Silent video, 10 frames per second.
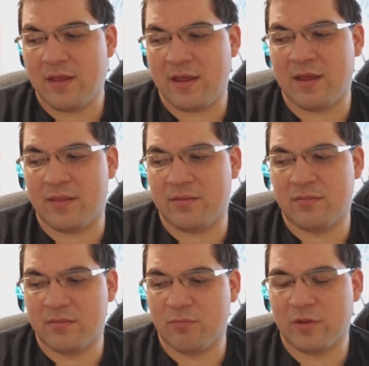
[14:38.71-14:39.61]
And
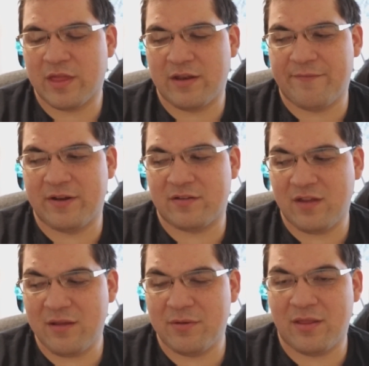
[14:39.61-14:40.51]
with that infinite
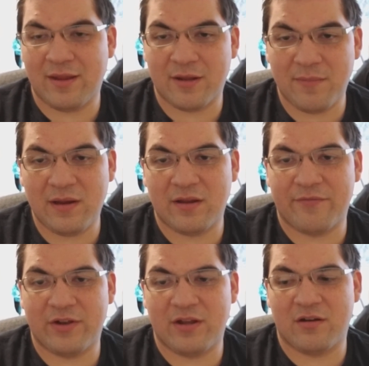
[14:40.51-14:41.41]
stamina, they can make
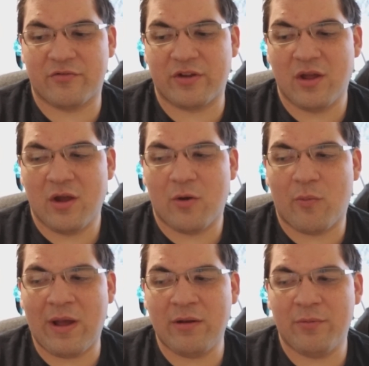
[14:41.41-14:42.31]
infinite energy.
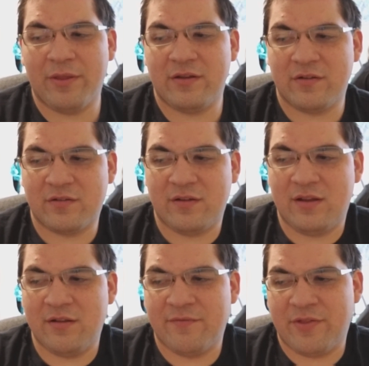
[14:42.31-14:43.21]
Why don't they just
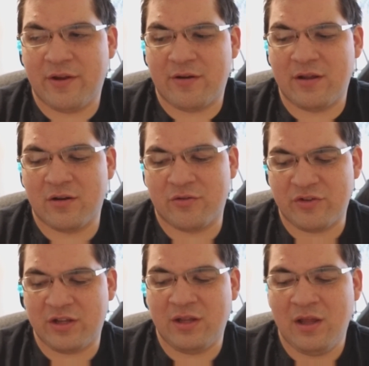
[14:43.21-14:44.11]
give their
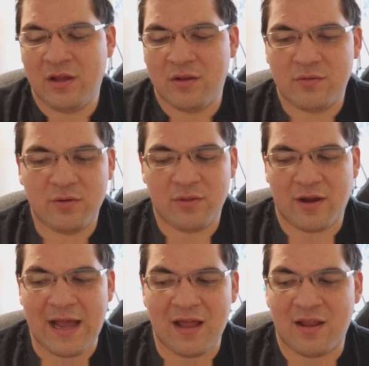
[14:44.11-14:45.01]
energy to their
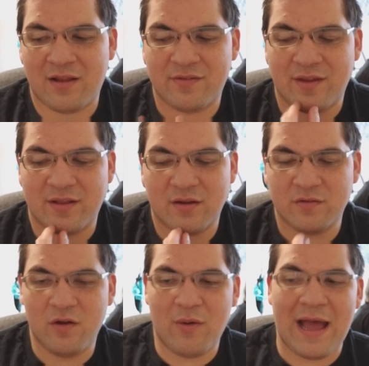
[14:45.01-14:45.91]
allies? Like, there's
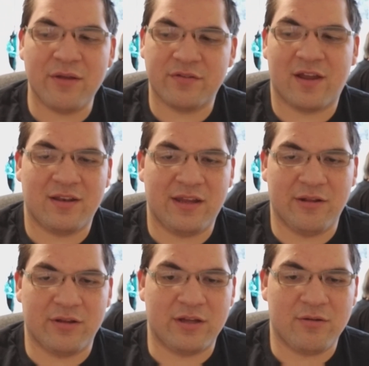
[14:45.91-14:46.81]
no outside
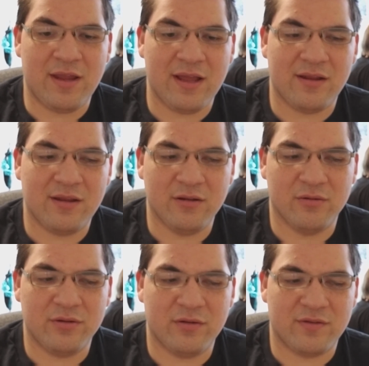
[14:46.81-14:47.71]
healing. You can't
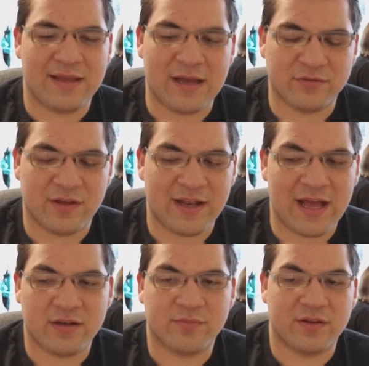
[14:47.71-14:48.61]
heal using outside
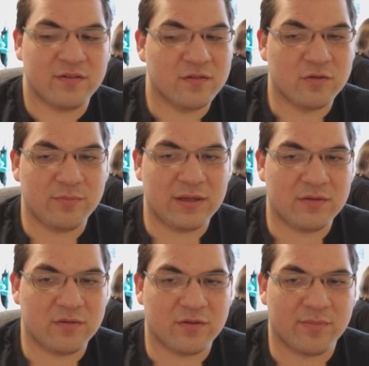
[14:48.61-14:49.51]
items like senzu
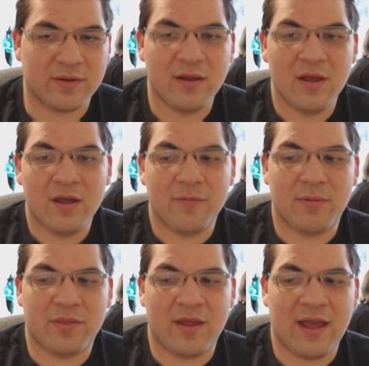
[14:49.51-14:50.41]
beans or something.
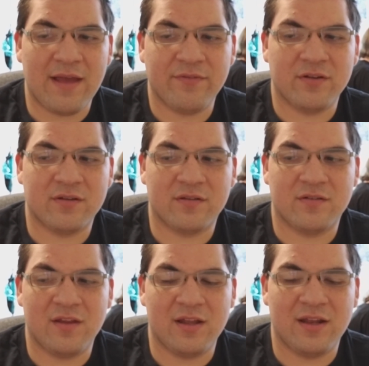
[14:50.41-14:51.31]
But they haven't
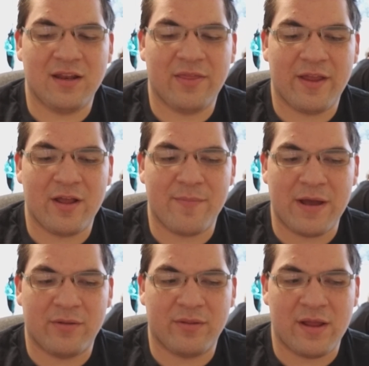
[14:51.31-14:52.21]
said anything
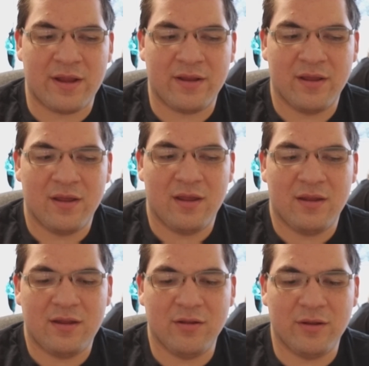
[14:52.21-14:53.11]
about, like,
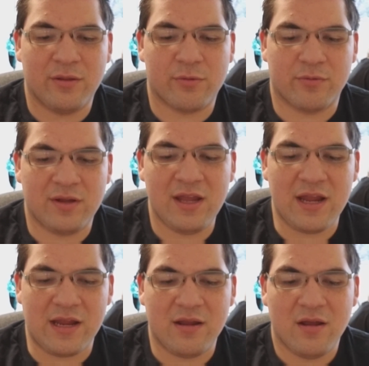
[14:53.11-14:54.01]
healing through
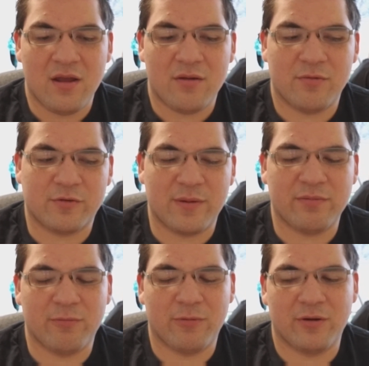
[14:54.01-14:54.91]
ki, which makes
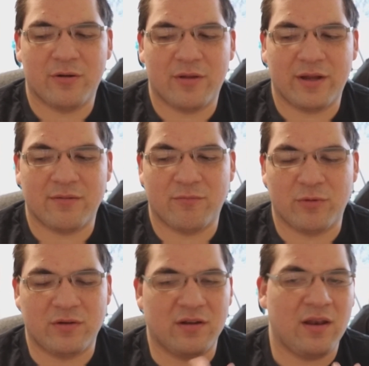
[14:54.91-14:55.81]
me wonder, like,
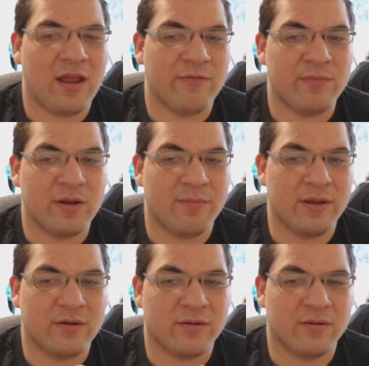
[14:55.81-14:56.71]
would Dende have been a
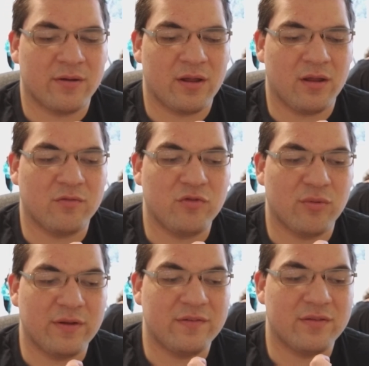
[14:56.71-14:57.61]
better
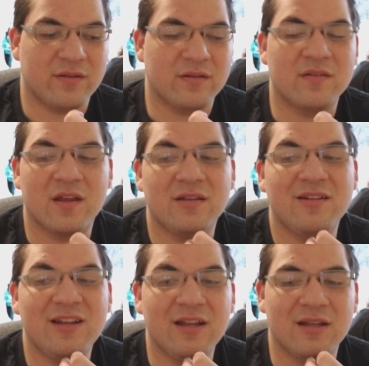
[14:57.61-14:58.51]
choice than, say,
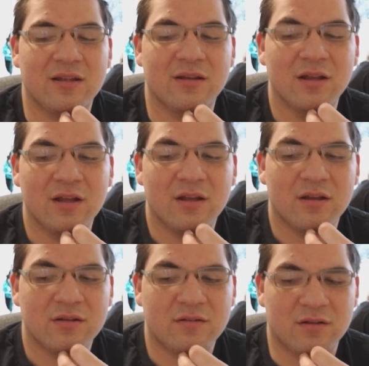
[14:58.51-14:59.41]
Tien
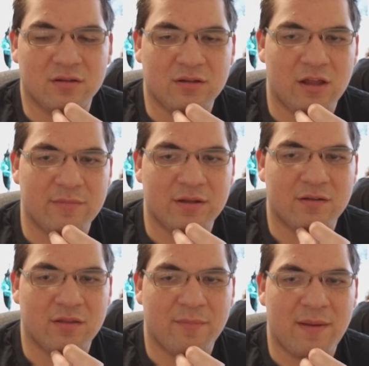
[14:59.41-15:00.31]
to come
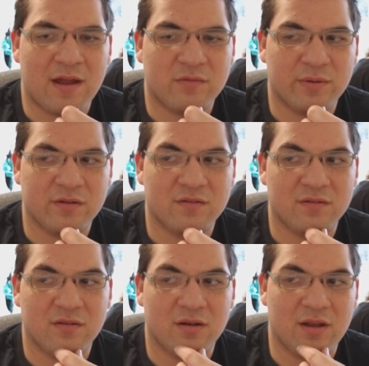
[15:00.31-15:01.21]
into the match, because
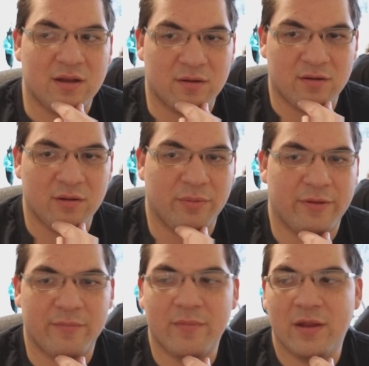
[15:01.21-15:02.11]
Dende could have healed
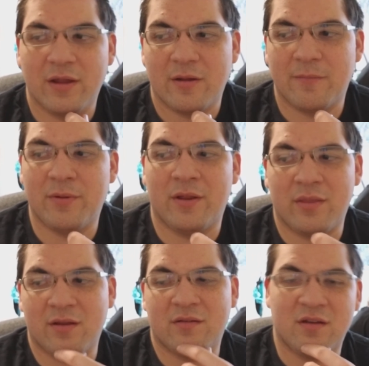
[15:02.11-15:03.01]
them, but
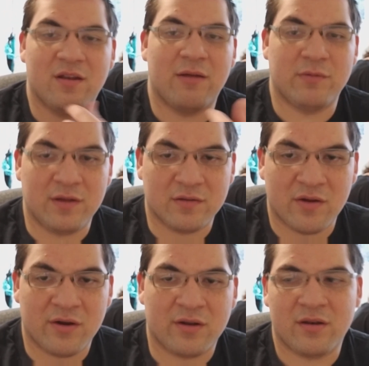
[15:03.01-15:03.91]
then Dende would get
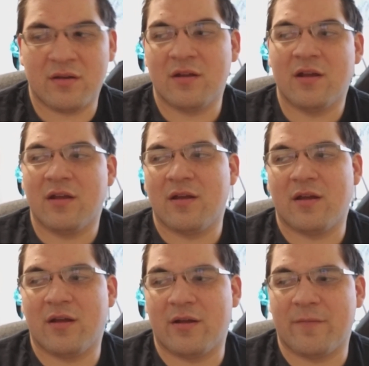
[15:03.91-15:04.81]
targeted.
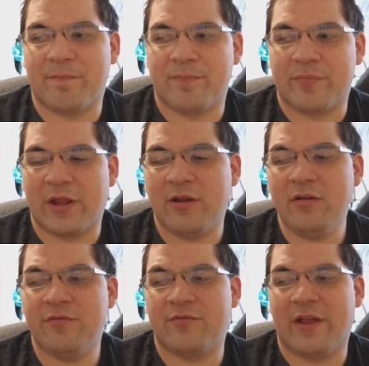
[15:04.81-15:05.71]
They could
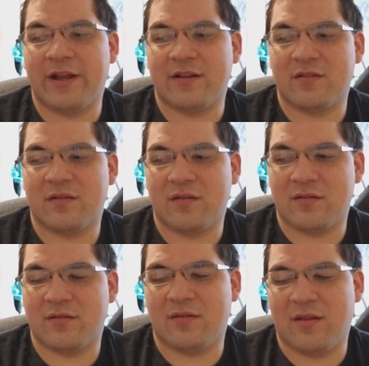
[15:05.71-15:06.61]
have, like,
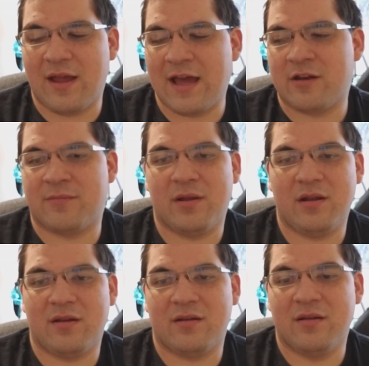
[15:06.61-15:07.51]
had him
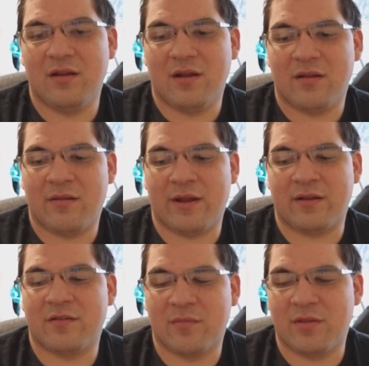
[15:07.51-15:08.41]
hidden,
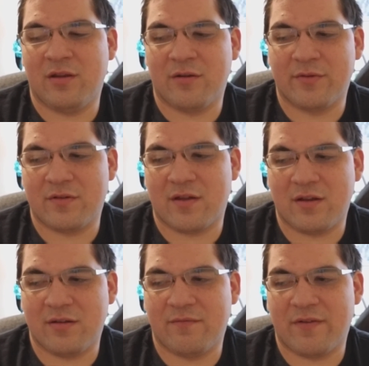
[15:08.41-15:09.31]
like some of the universe had
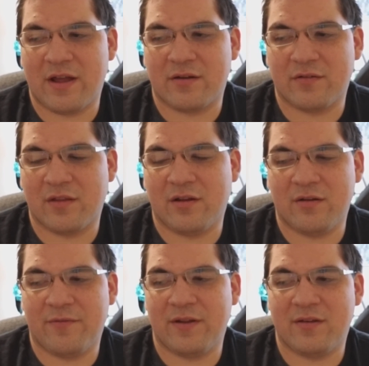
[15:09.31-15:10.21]
hidden fighters, and they could
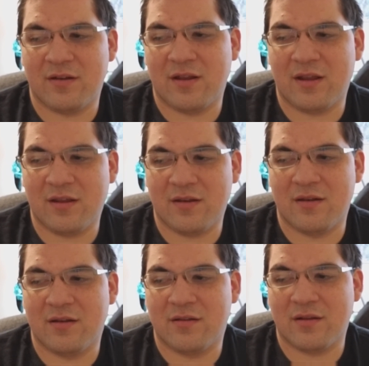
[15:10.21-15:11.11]
have had Dende hidden
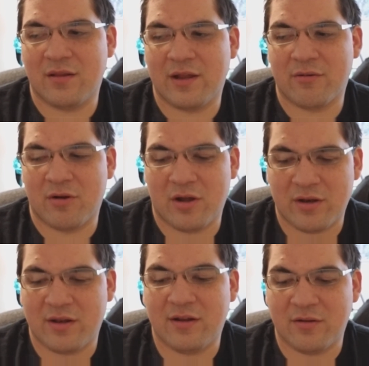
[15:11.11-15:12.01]
until later on,
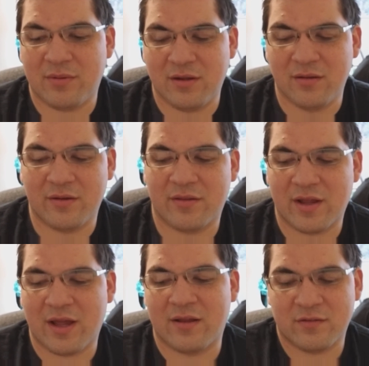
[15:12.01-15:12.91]
and he could be healing the
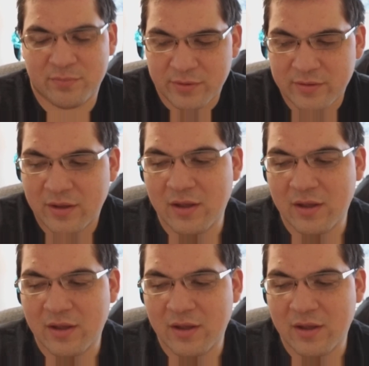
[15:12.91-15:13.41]
guys, but